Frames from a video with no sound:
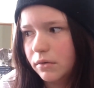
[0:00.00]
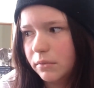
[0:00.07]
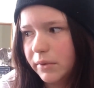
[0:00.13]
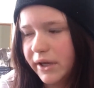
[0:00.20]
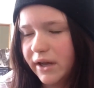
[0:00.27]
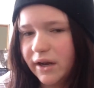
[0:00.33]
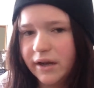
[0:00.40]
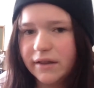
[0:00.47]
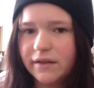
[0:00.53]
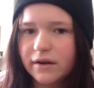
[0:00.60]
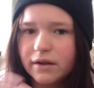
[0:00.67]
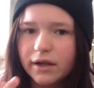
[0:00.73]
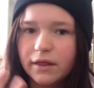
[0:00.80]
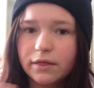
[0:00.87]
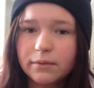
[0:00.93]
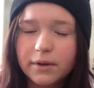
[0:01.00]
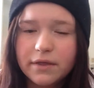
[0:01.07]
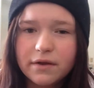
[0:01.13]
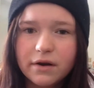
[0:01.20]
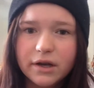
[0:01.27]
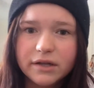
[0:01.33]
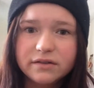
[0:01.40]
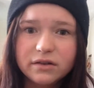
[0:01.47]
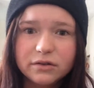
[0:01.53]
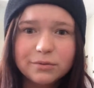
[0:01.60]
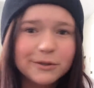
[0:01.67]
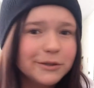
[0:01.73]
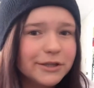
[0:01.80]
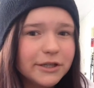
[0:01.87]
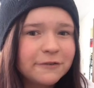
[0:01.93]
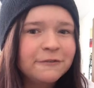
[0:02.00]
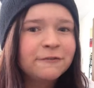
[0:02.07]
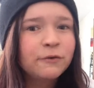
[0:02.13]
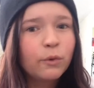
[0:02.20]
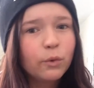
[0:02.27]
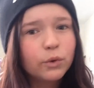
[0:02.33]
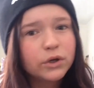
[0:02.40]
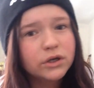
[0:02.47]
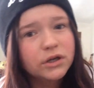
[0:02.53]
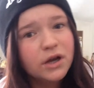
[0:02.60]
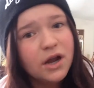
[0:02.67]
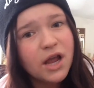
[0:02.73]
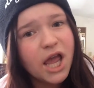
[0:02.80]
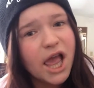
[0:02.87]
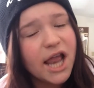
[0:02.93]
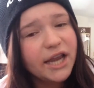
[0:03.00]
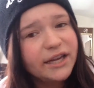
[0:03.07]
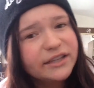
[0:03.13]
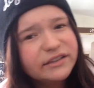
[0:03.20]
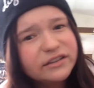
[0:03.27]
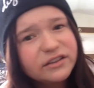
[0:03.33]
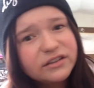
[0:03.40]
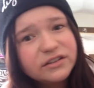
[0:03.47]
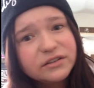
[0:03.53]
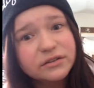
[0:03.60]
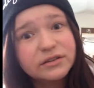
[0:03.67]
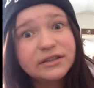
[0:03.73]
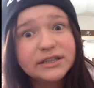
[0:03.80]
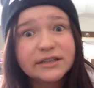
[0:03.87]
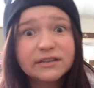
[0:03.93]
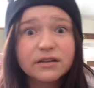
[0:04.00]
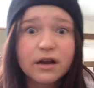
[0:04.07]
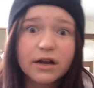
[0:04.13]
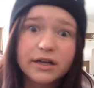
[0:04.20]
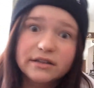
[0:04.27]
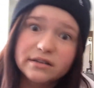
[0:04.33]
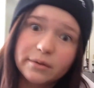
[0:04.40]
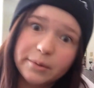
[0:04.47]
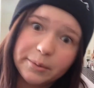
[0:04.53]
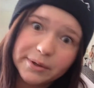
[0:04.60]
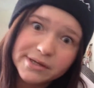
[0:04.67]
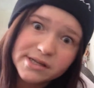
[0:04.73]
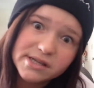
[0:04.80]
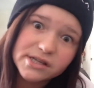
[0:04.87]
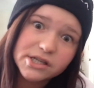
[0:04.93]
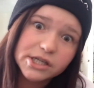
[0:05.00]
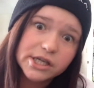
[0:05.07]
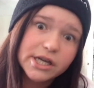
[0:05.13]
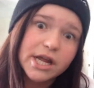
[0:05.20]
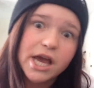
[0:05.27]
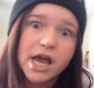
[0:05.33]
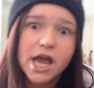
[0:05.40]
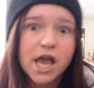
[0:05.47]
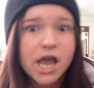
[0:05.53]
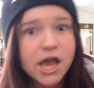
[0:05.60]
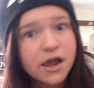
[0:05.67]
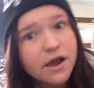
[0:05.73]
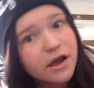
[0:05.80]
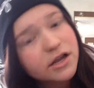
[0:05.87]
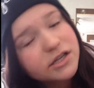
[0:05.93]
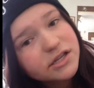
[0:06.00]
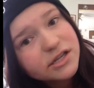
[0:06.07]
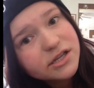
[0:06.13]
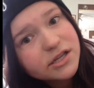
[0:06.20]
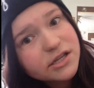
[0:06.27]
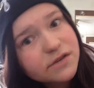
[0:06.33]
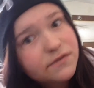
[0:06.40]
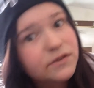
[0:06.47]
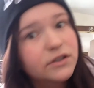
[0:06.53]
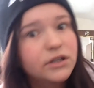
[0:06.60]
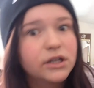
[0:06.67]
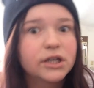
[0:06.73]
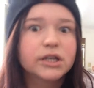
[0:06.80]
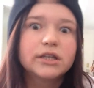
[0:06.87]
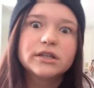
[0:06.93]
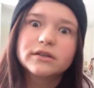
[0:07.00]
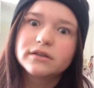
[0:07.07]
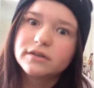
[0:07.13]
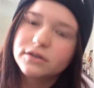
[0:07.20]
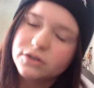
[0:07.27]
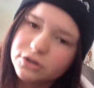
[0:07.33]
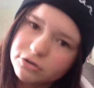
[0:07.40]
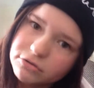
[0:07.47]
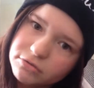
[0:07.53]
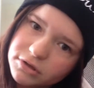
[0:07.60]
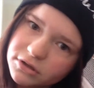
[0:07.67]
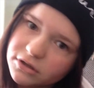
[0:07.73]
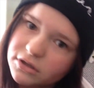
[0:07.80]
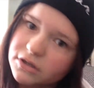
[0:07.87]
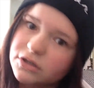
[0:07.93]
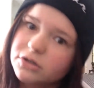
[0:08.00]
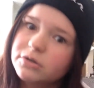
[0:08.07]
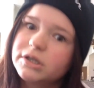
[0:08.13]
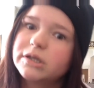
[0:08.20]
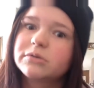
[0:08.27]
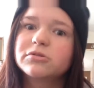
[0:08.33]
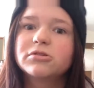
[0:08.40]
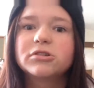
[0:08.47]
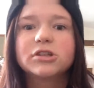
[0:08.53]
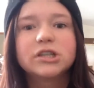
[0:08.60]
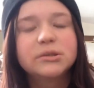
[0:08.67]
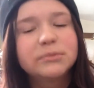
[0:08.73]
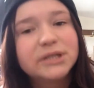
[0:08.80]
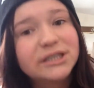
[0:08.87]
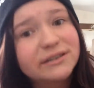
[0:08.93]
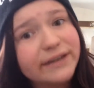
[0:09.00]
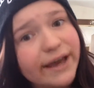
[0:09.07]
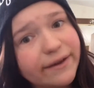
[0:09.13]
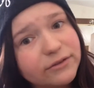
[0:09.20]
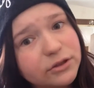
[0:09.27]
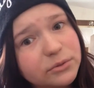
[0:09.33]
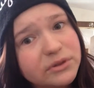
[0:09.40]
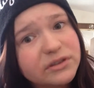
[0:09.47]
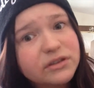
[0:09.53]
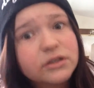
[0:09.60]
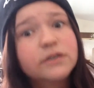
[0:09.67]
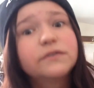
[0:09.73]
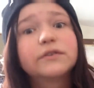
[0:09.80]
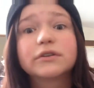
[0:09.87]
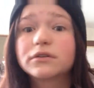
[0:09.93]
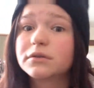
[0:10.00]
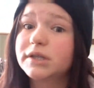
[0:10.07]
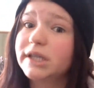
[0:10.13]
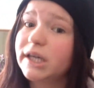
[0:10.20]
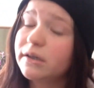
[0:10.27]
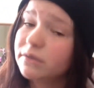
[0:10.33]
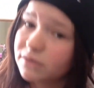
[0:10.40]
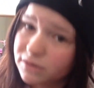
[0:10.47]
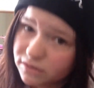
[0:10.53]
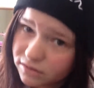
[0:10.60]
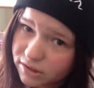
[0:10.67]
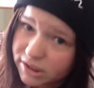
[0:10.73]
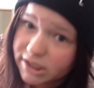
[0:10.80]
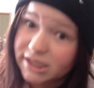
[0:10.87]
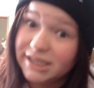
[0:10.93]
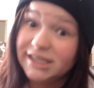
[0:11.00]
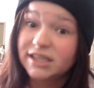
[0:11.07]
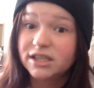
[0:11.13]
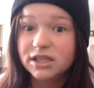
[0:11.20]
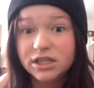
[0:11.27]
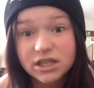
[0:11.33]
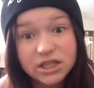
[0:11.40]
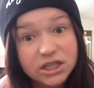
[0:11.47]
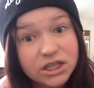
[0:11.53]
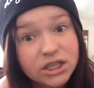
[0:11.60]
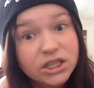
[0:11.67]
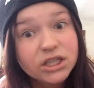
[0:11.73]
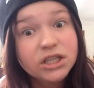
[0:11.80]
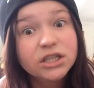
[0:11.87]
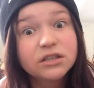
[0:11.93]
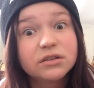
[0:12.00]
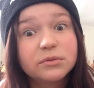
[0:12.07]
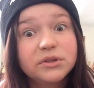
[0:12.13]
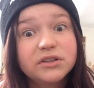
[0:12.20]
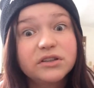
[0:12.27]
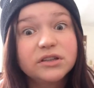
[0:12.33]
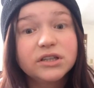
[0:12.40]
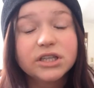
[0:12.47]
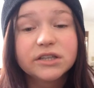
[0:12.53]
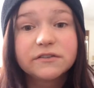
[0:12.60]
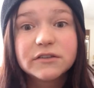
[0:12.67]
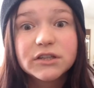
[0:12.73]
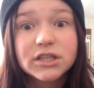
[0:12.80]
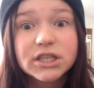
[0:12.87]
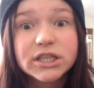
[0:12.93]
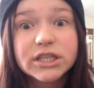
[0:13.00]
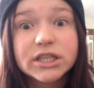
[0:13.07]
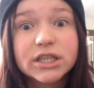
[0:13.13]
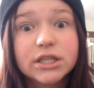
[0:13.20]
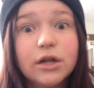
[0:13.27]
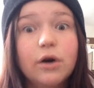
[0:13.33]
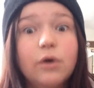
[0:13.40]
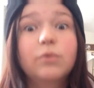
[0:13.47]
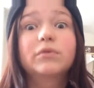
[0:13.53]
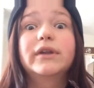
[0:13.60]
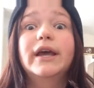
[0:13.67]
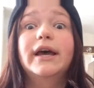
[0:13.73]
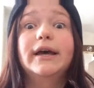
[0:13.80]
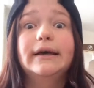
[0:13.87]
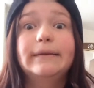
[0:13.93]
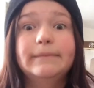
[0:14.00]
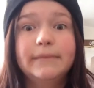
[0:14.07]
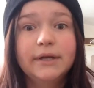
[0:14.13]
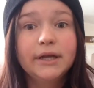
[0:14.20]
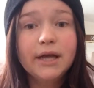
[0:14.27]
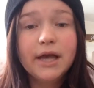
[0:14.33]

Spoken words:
we got in there at 3:30, so it was probably 4, and it didn't start till 6:30, so we went and stood and for 2 hours and 30 minutes after we stood for 3 hours to get in. So we stood there for a long time,